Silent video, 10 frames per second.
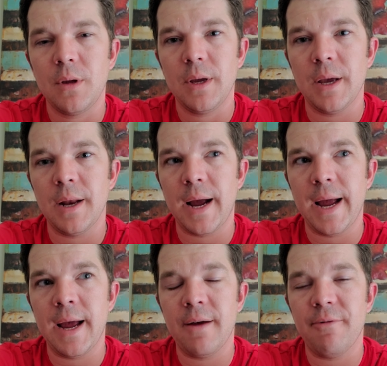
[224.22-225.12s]
and I
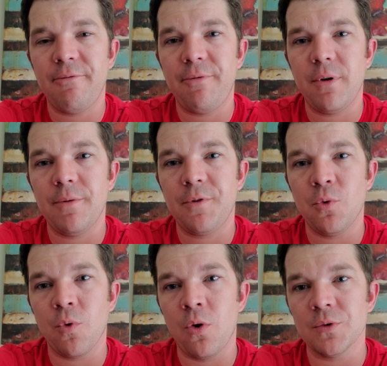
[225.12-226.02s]
have a few
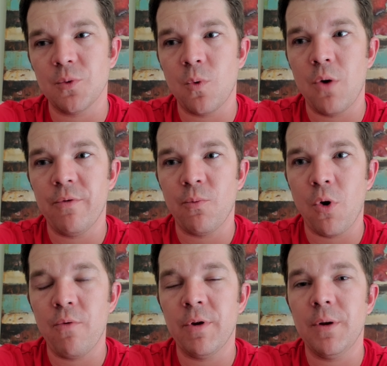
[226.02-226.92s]
rolls of woven
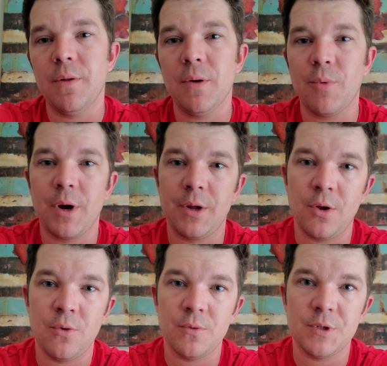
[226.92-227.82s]
roving that we're going to
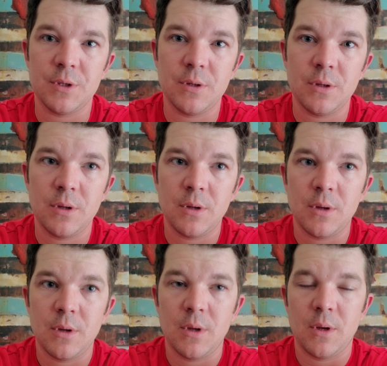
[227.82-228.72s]
use.
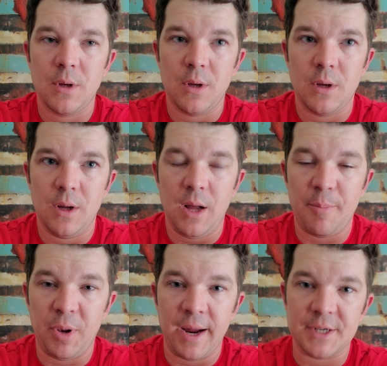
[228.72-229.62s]
I
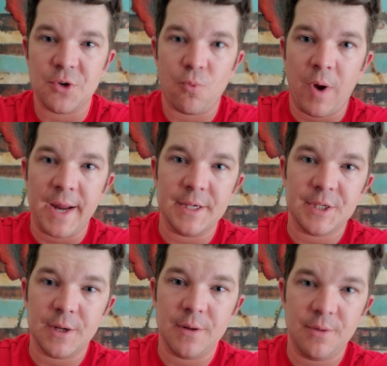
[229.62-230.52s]
plan to
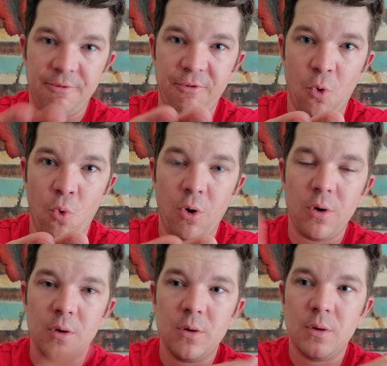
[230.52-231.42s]
raise the floor
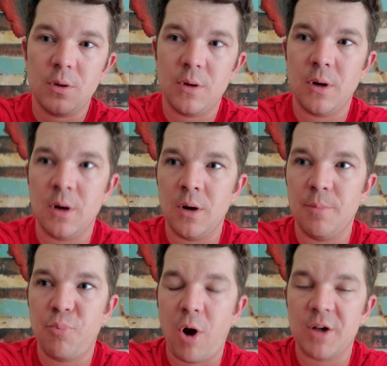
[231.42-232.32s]

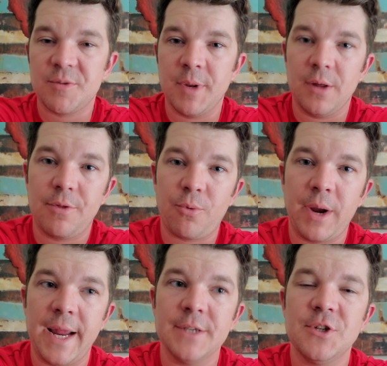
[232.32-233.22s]
approximately
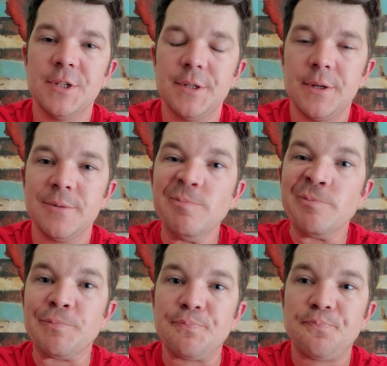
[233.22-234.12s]
3
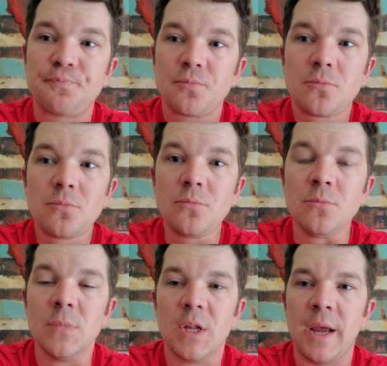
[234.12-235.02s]
inches
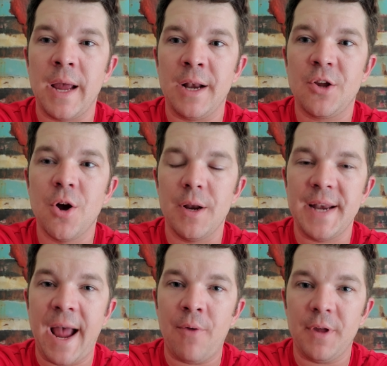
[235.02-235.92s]
and cut
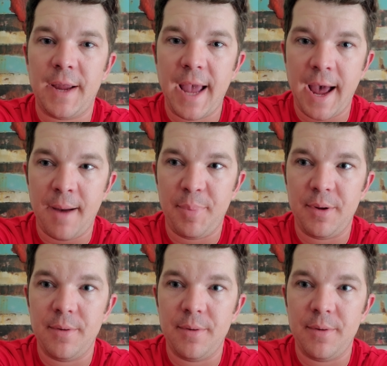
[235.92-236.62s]
down the cap